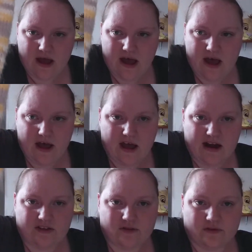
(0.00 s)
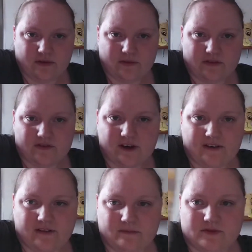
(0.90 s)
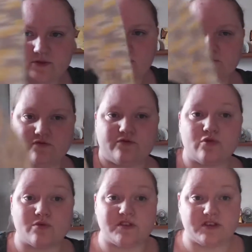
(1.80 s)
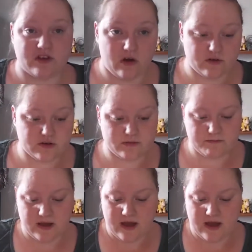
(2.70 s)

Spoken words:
And I thought I want to try some sort of shorter socks.